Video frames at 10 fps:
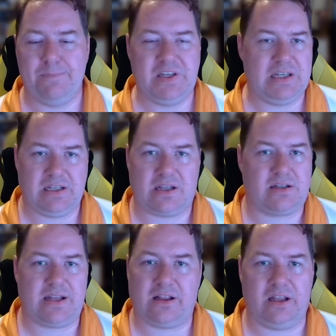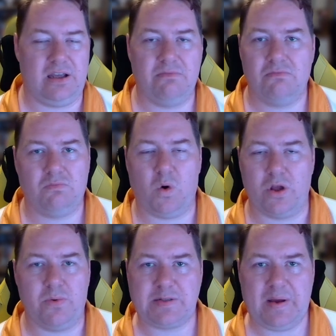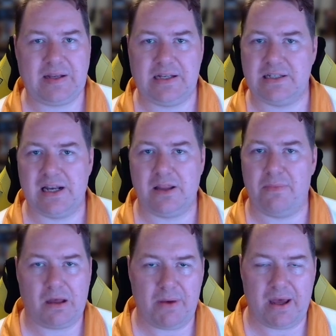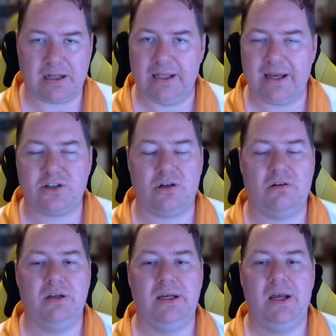This is exactly what you expect. It's another Mega Man collection.